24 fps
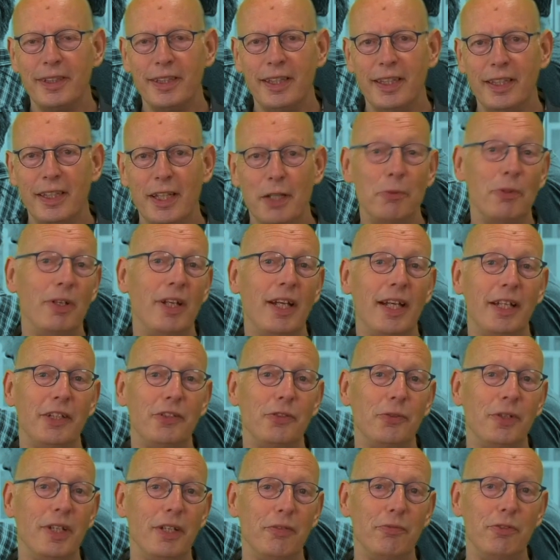and I would like
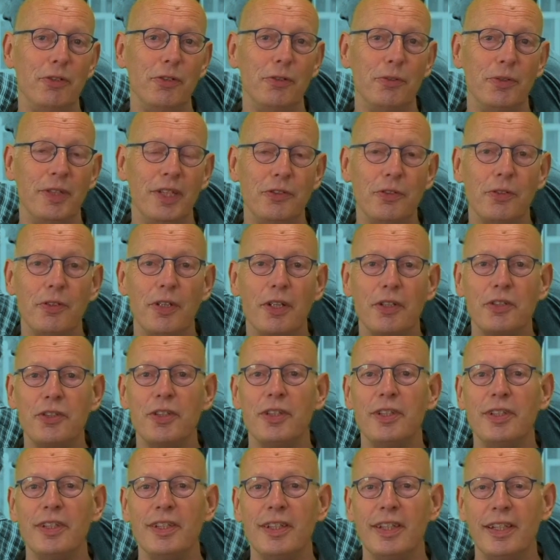to give you an
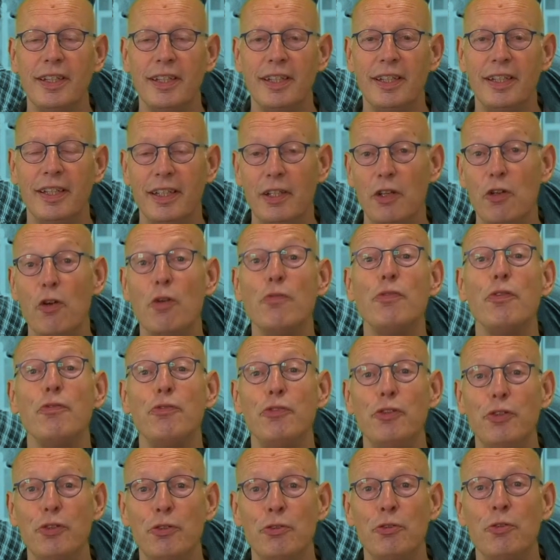introduction and an
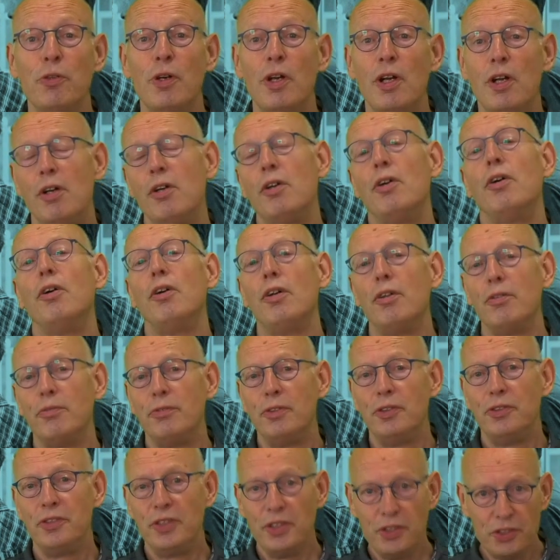overview of
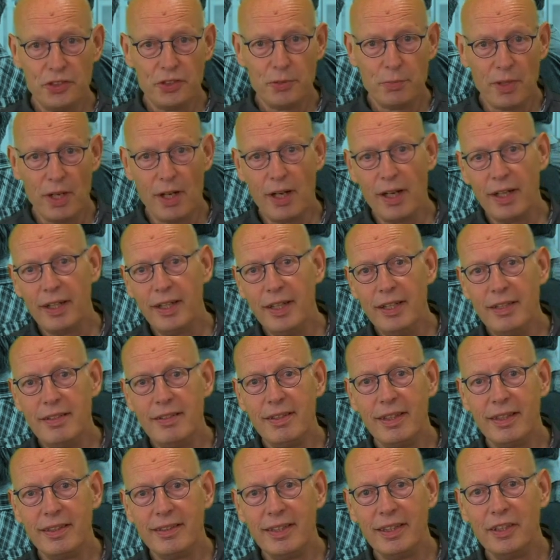the system
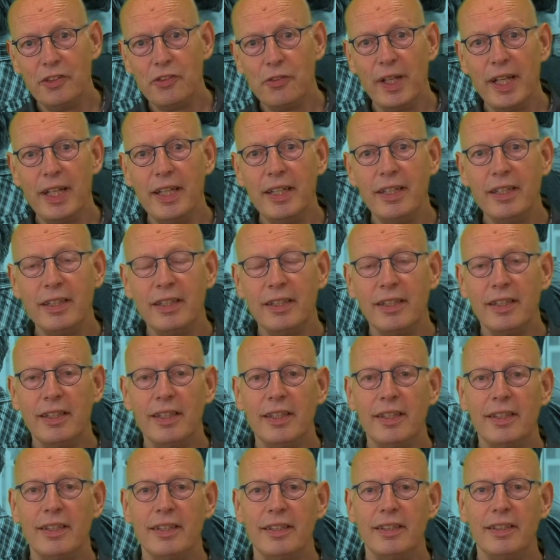architecting training,
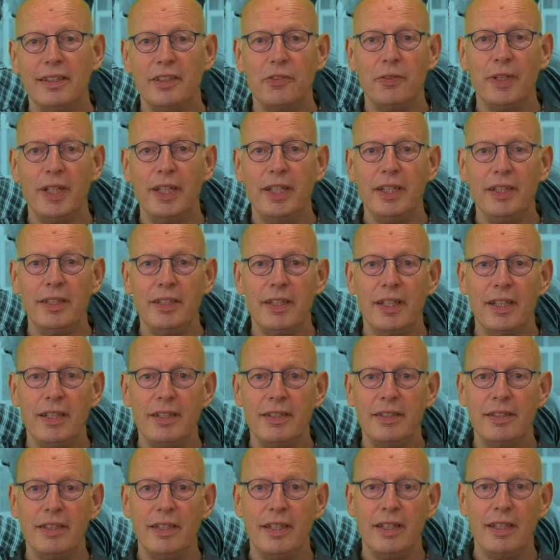a training
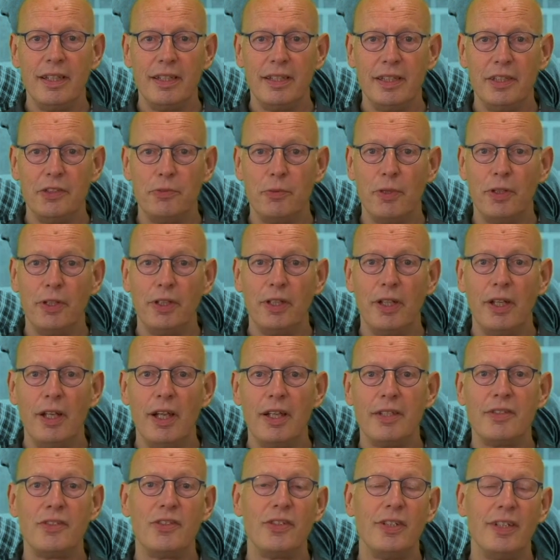that is running a
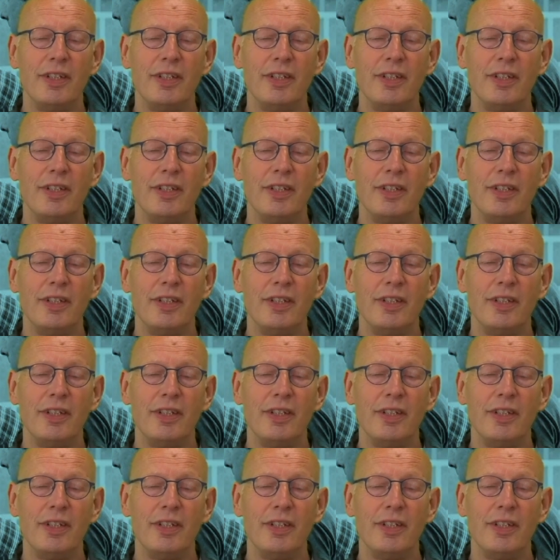lot